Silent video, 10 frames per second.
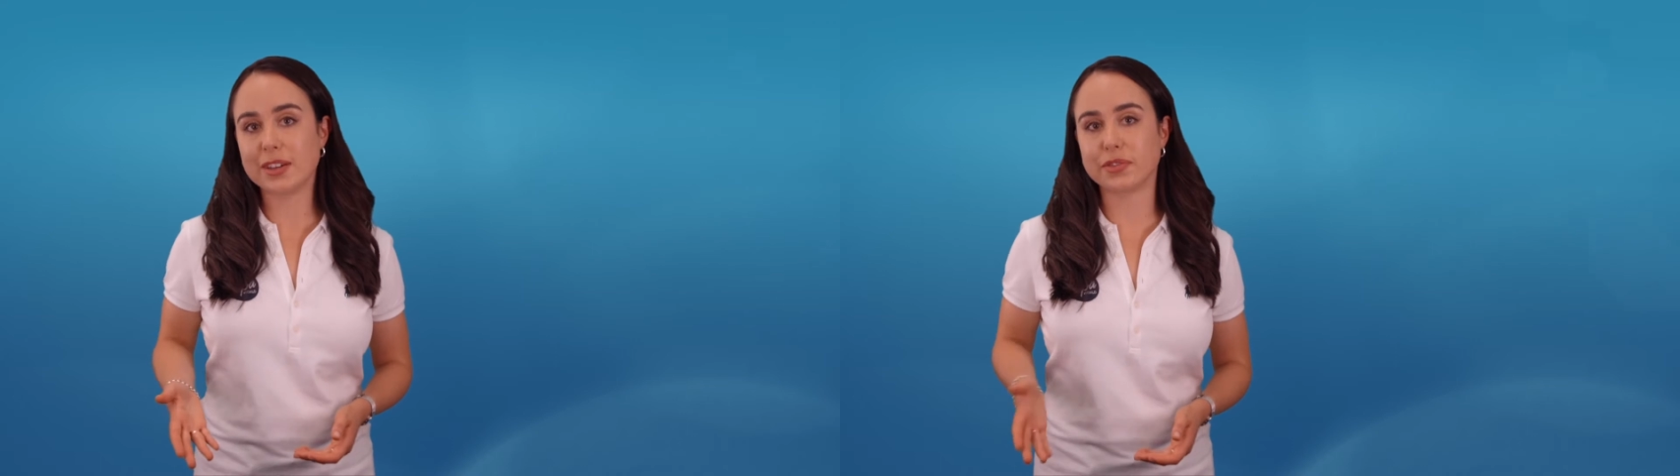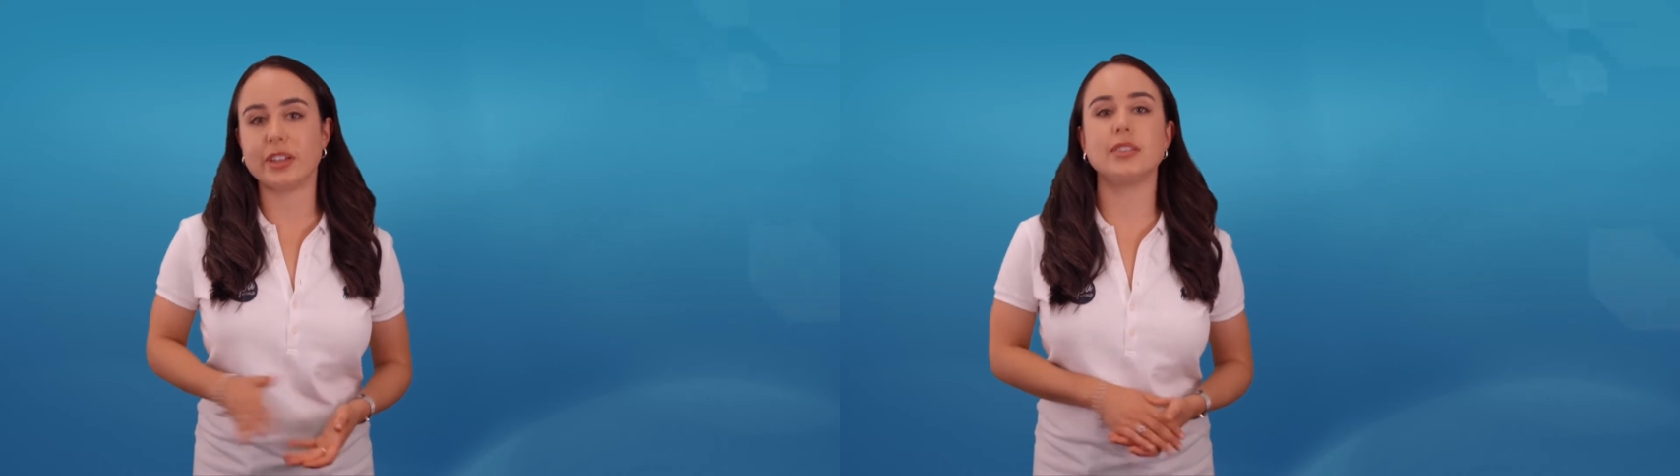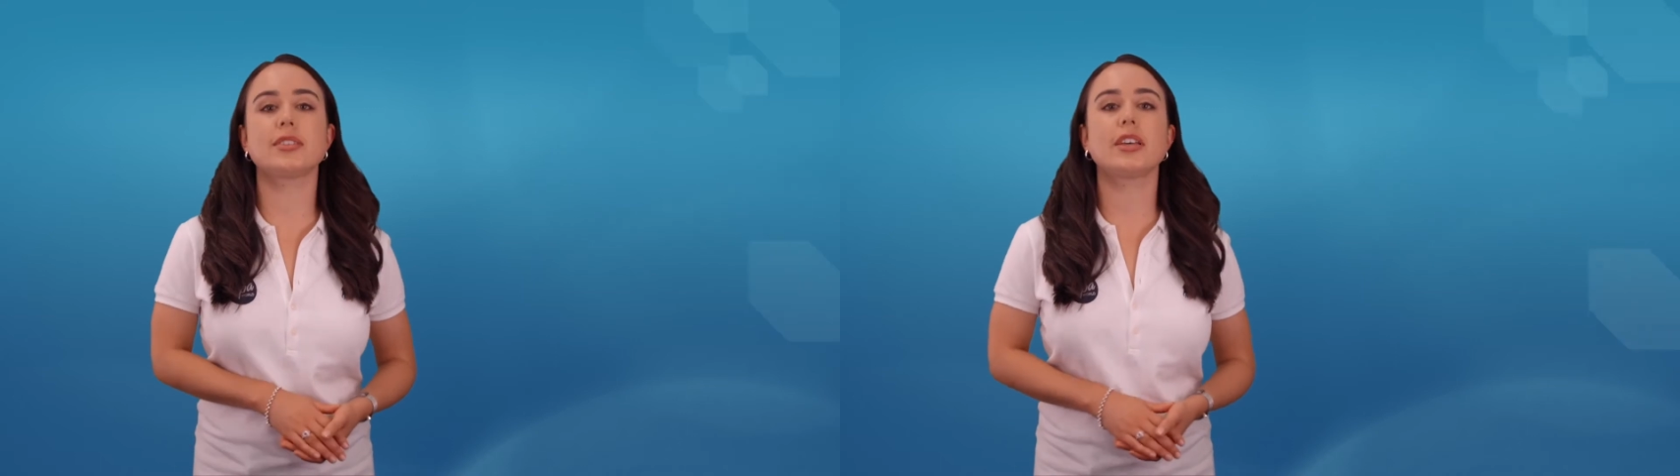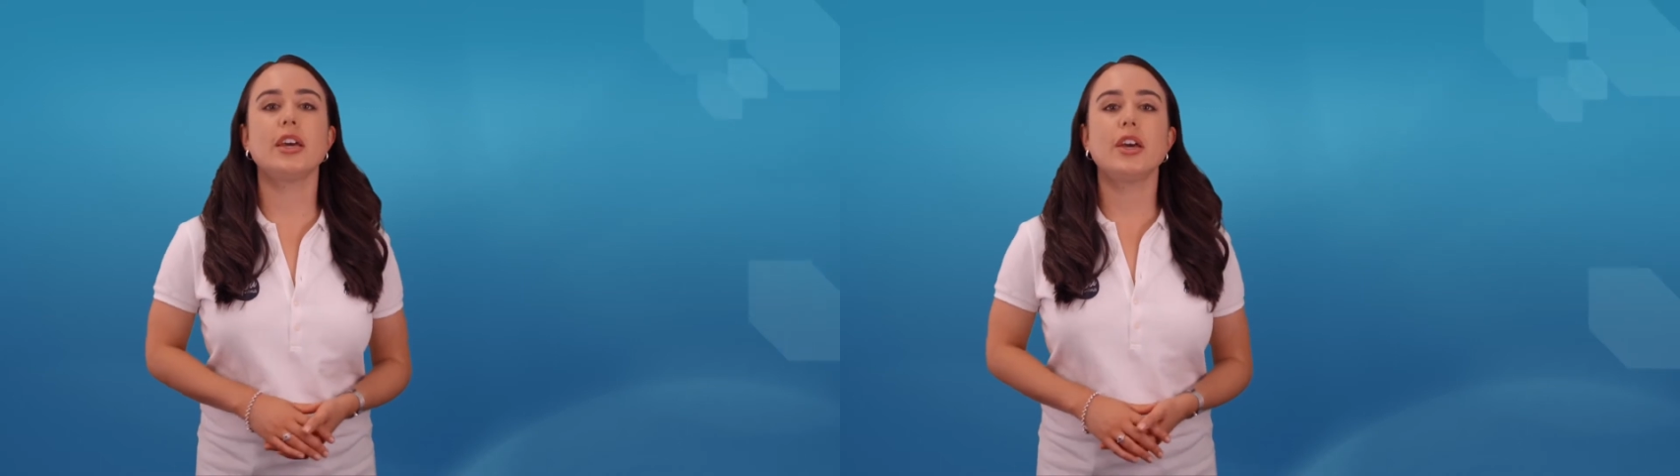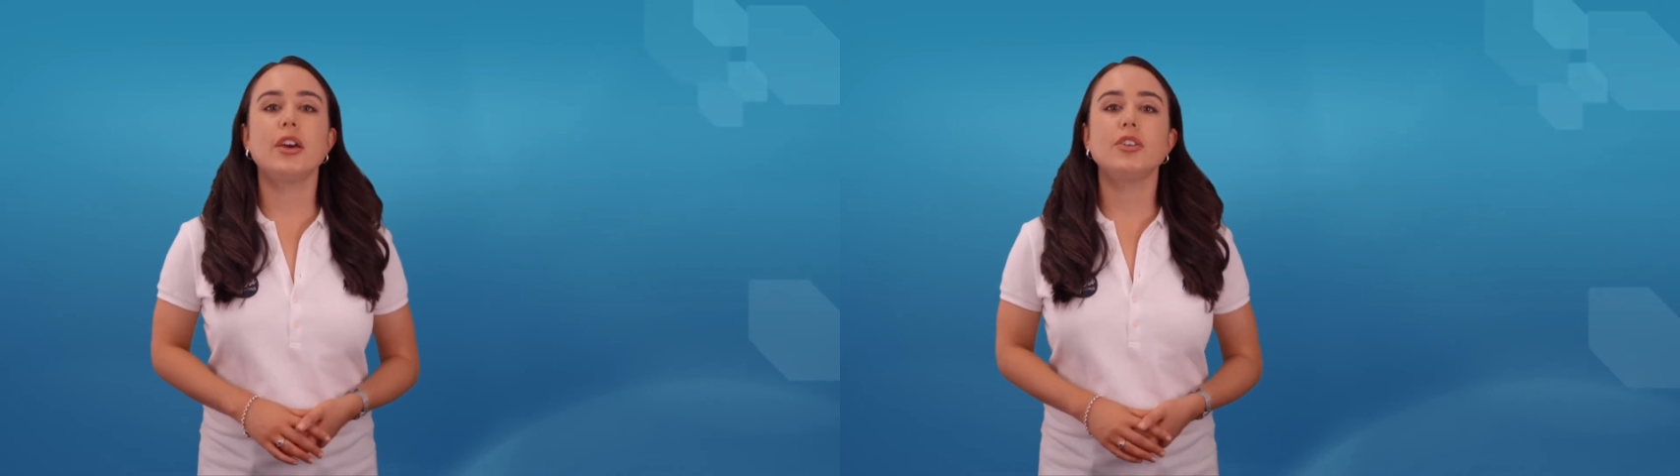fence,
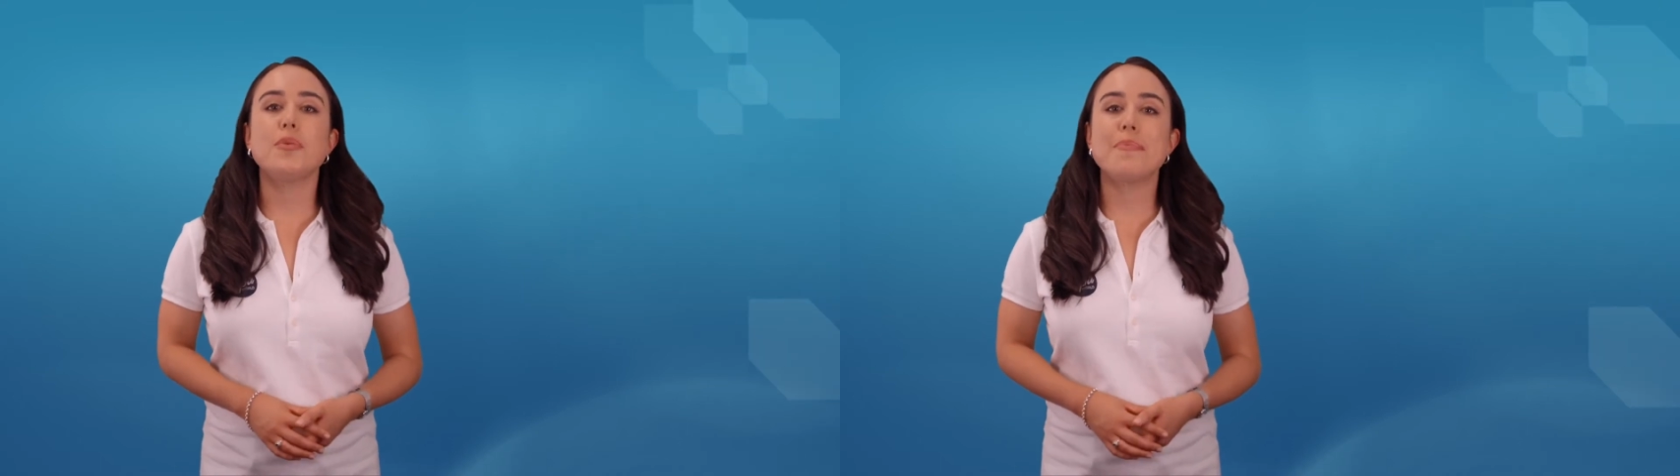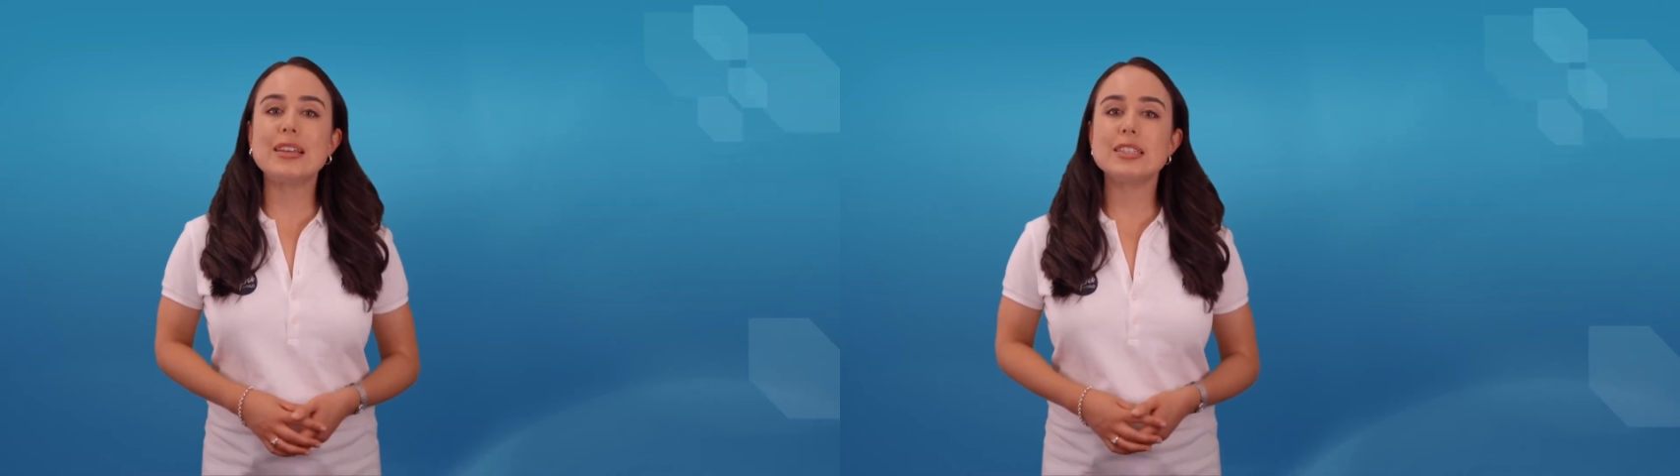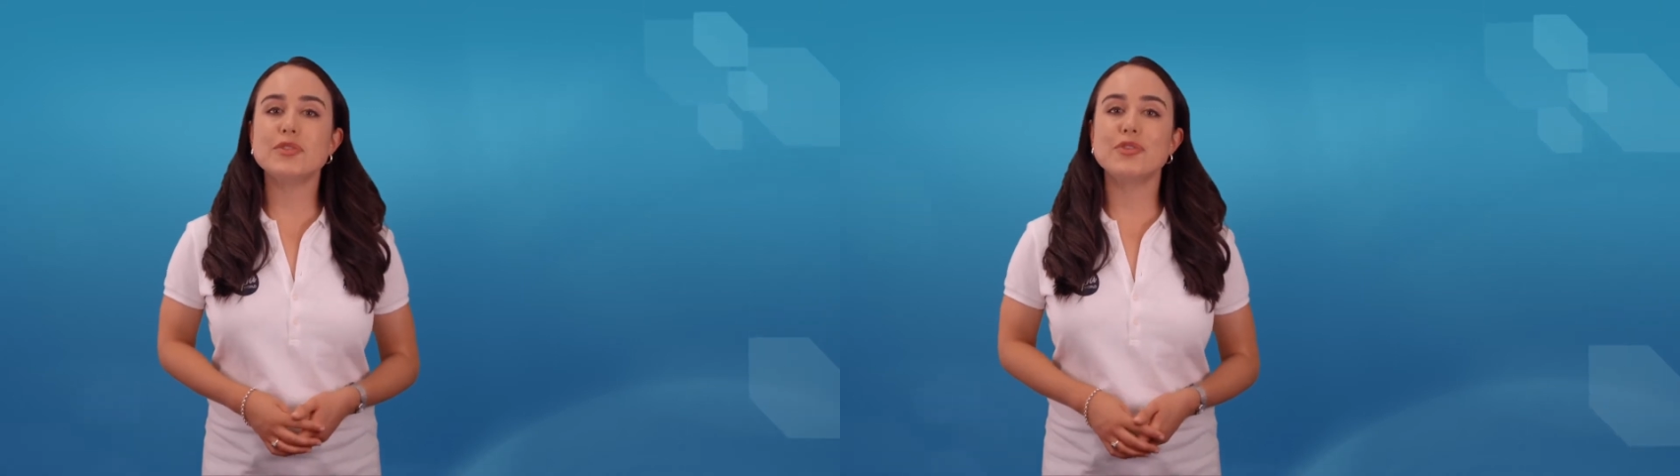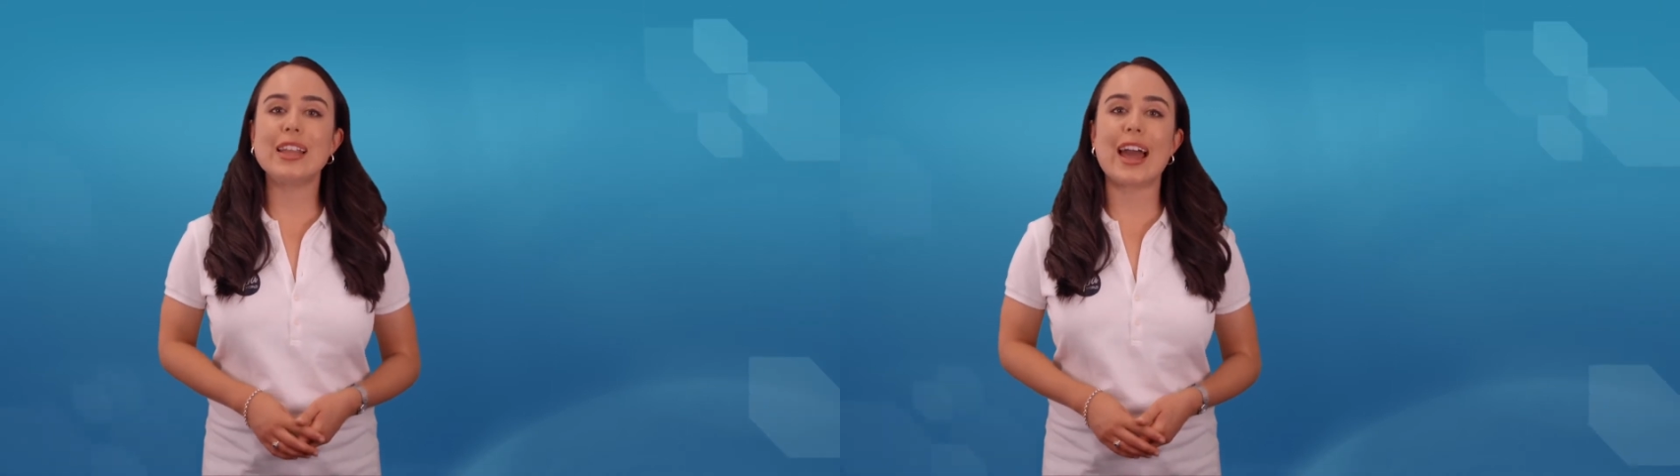you must fill